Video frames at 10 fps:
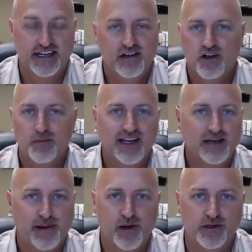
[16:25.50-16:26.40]
Don't make a
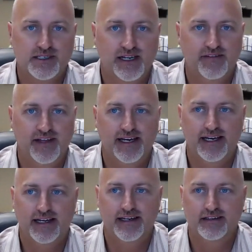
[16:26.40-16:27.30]
post and
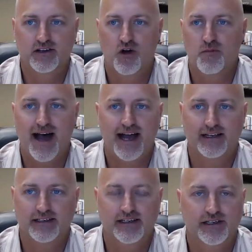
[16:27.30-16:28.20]
then go
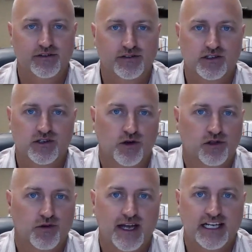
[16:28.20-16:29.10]
back, you know, 2 or
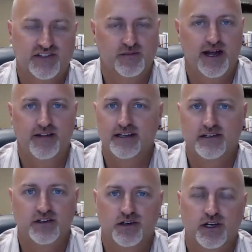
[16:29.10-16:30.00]
3 days from now. That
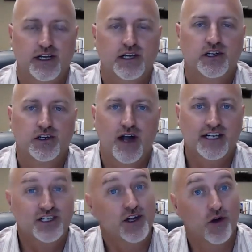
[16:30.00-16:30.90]
you're
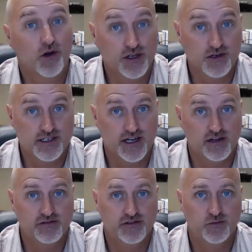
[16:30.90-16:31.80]
actually hurting
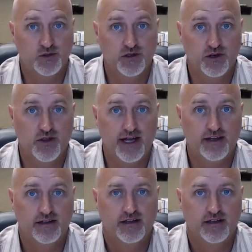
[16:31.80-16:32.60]
yourself when you do that.